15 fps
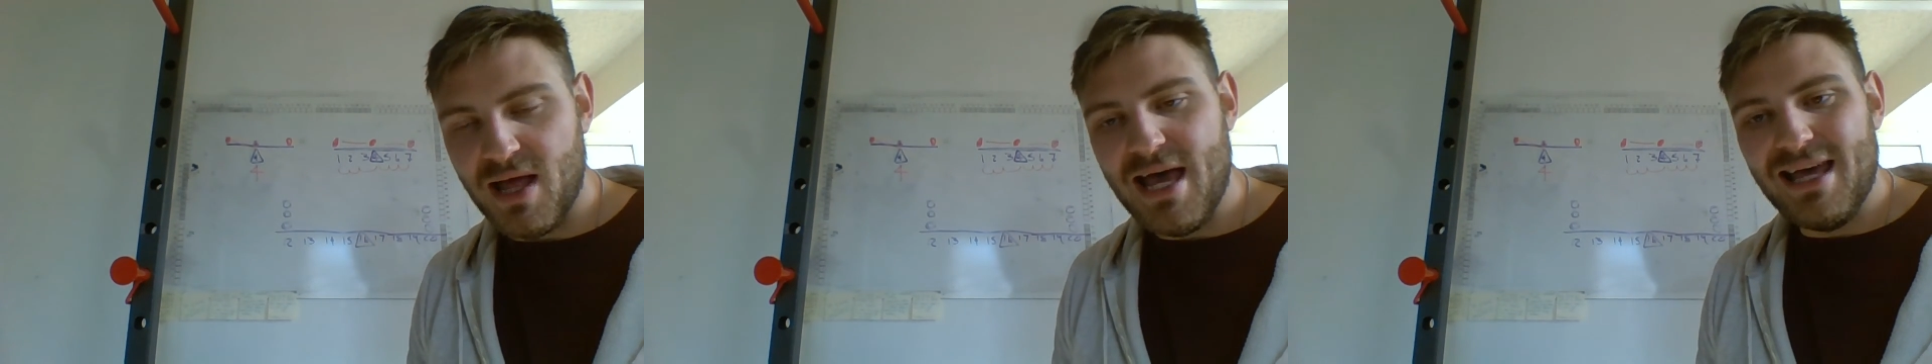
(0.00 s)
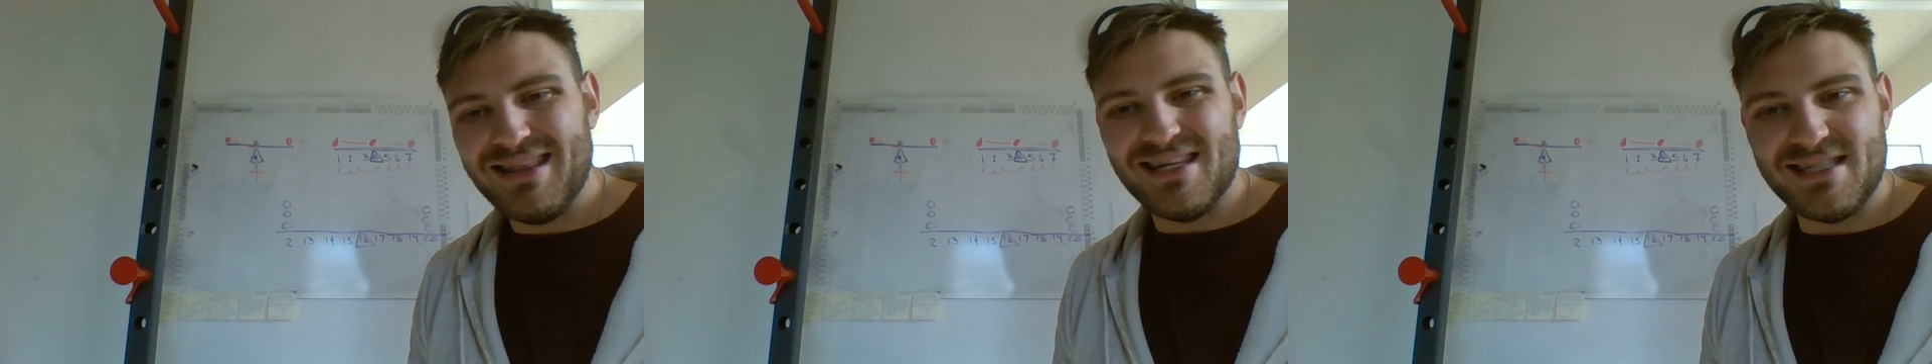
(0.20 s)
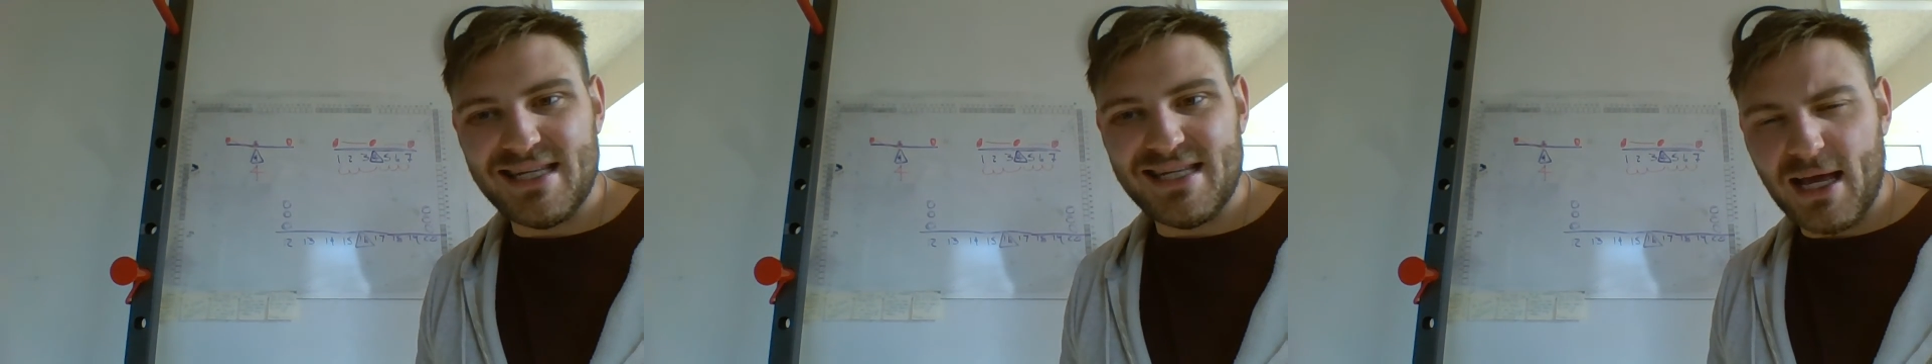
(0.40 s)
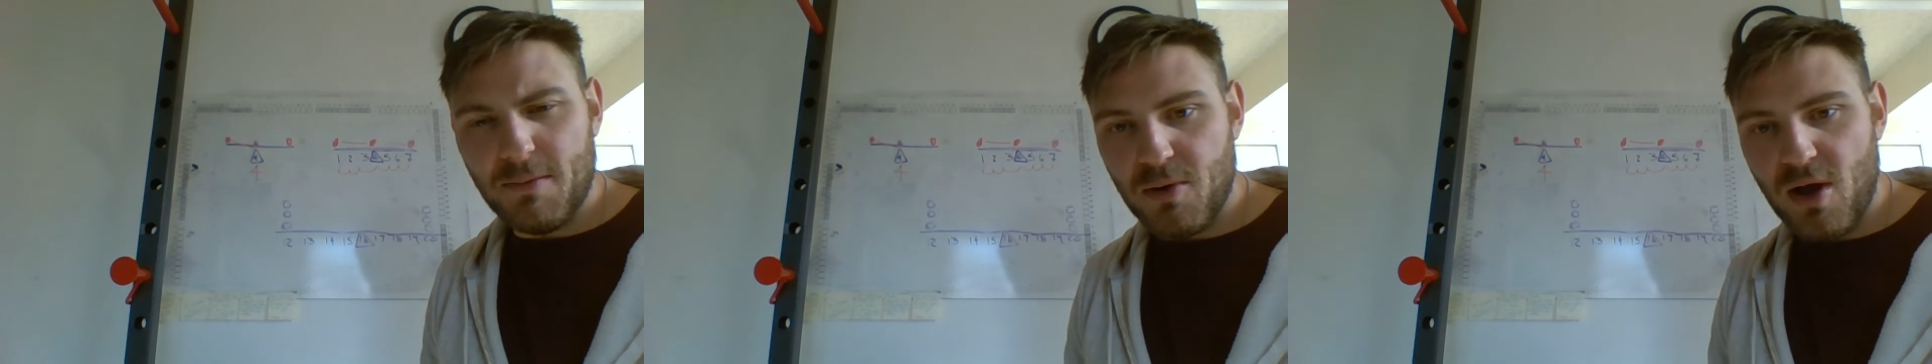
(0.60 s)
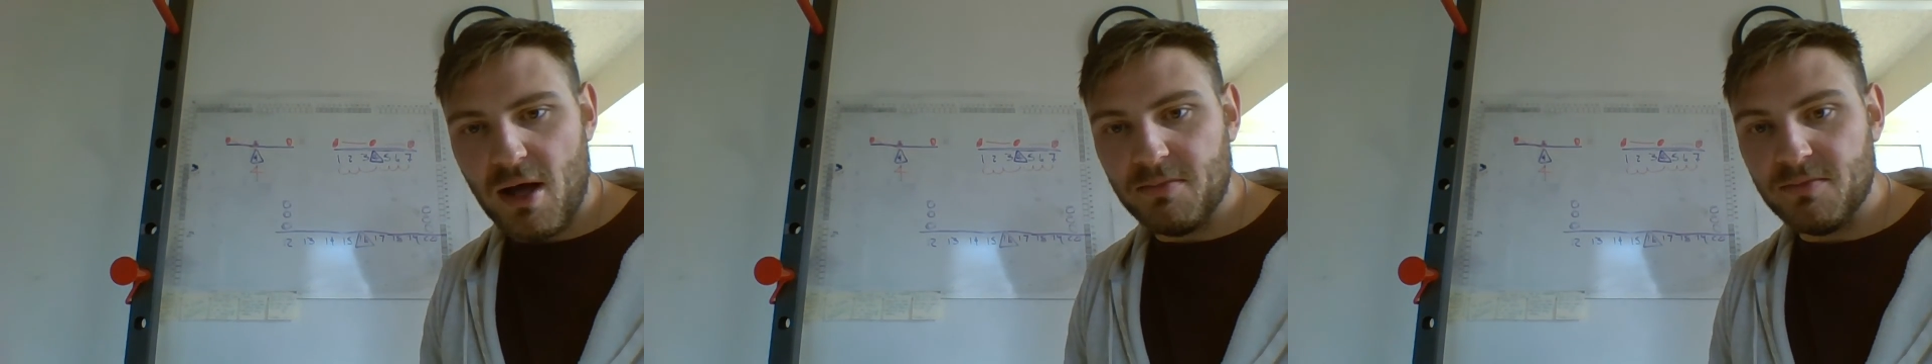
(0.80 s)
The second
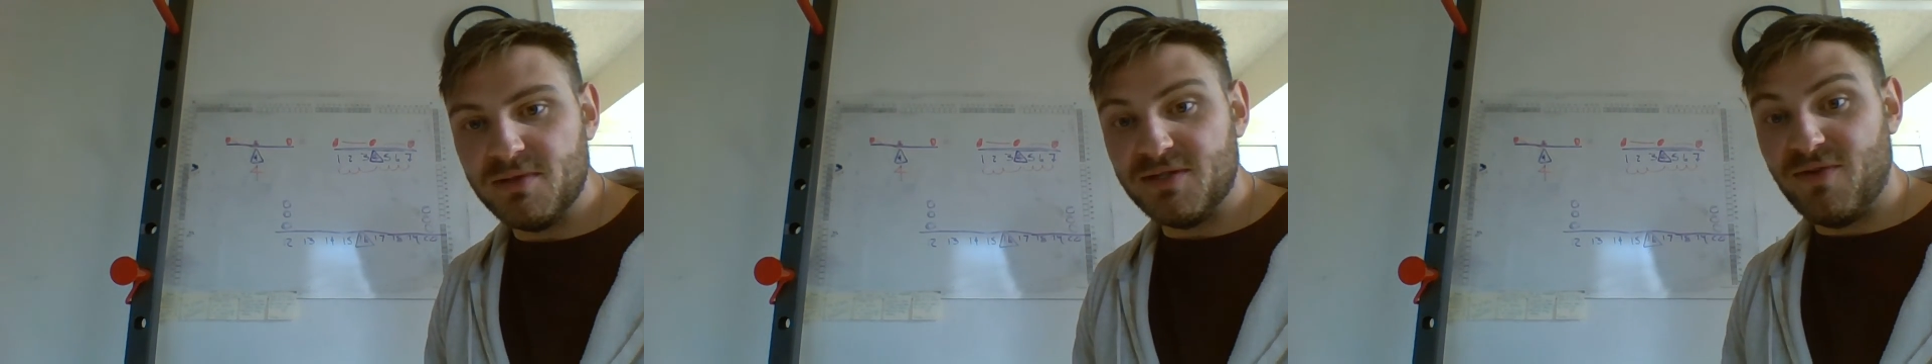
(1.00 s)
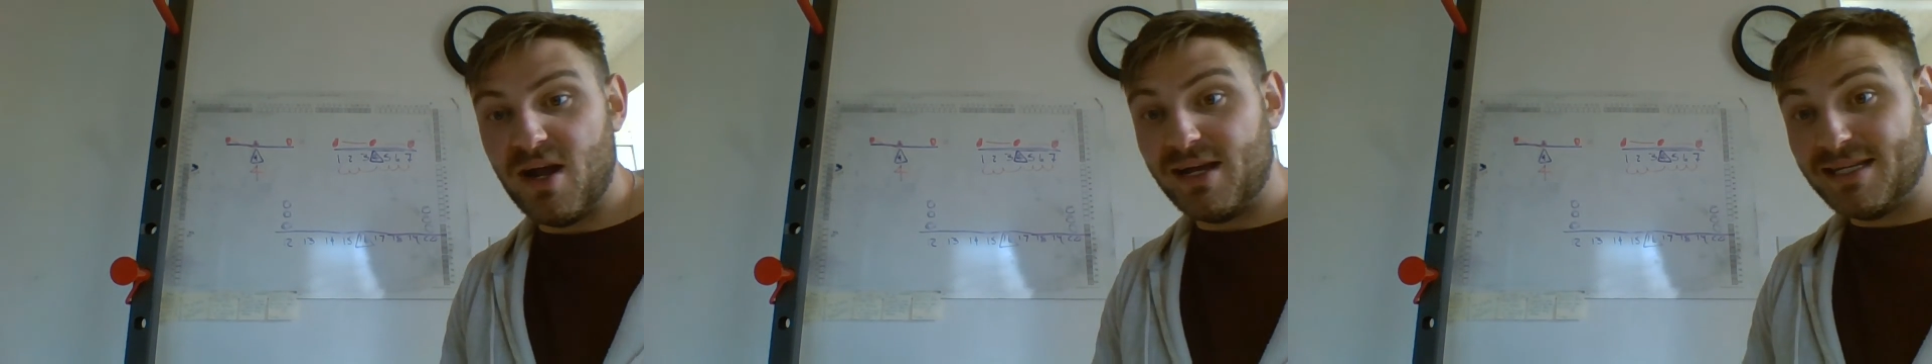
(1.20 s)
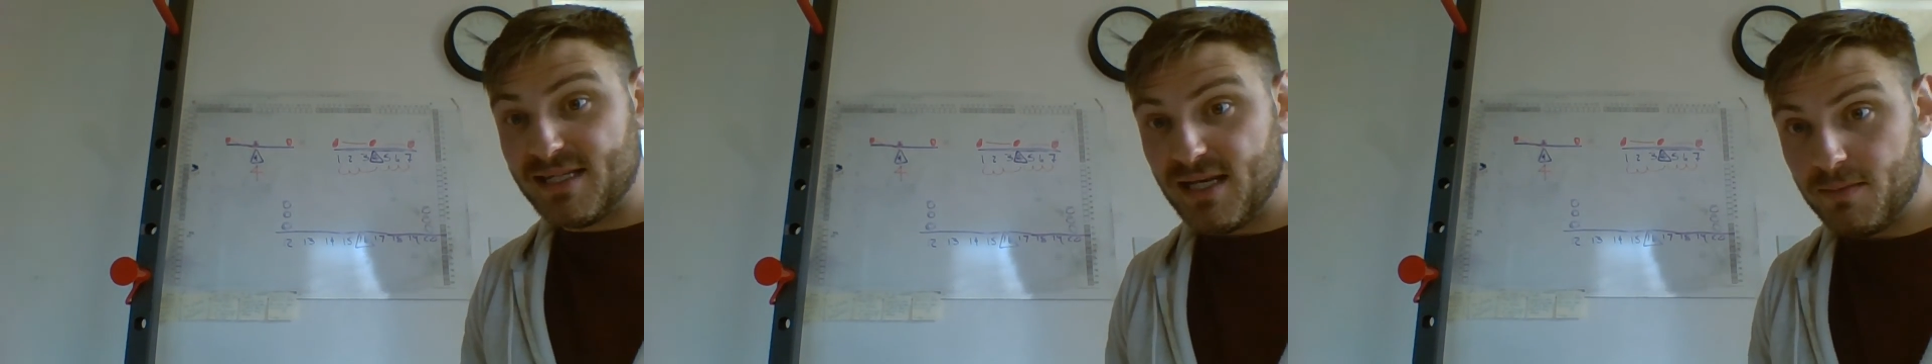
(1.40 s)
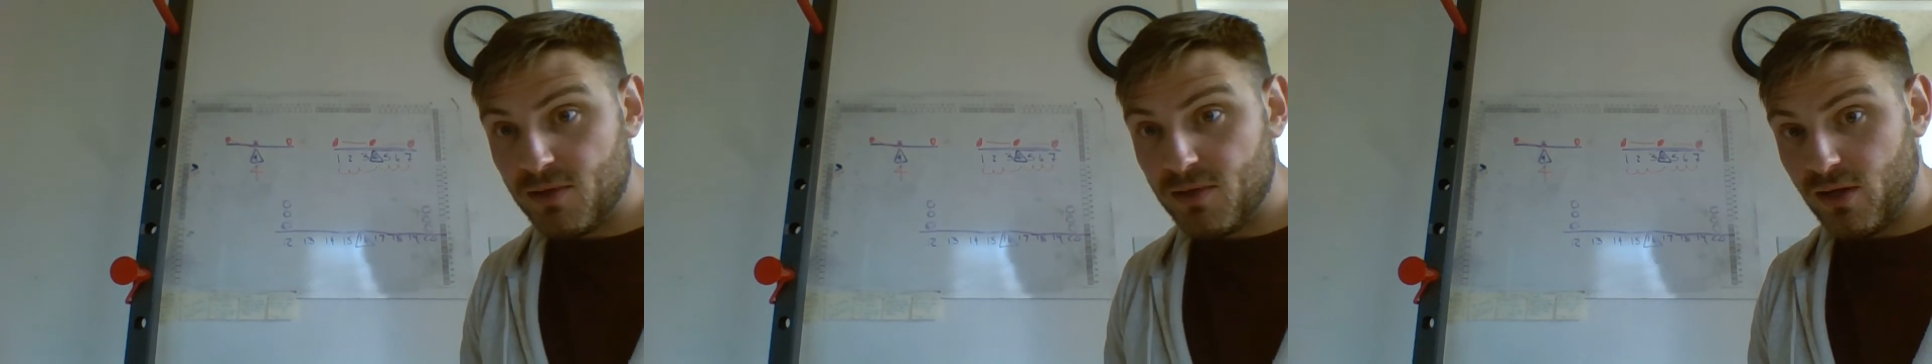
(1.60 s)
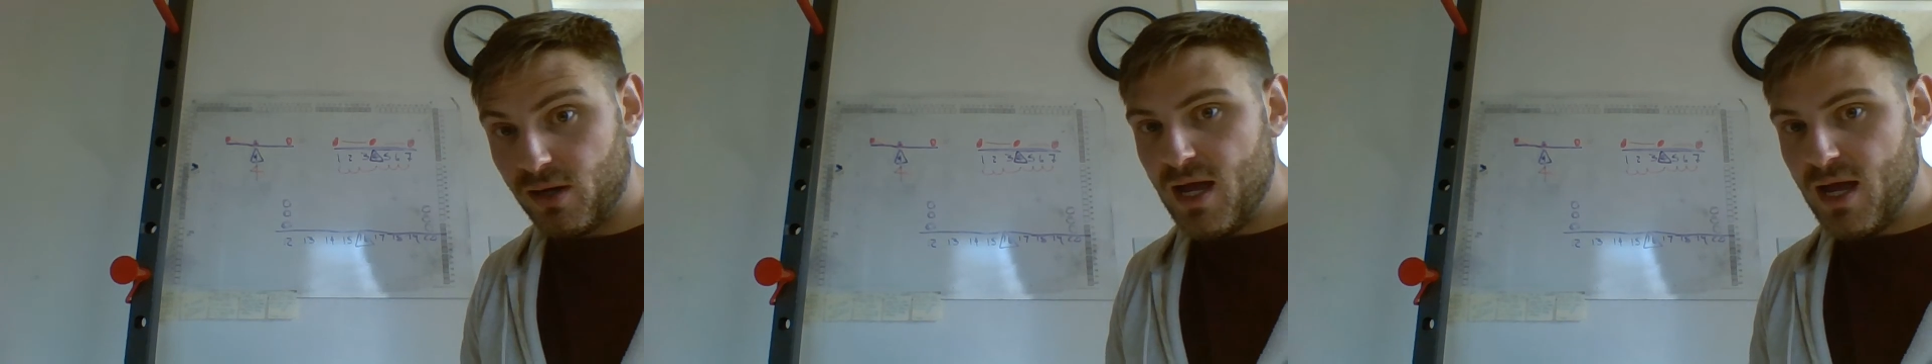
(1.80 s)
problem is very similar,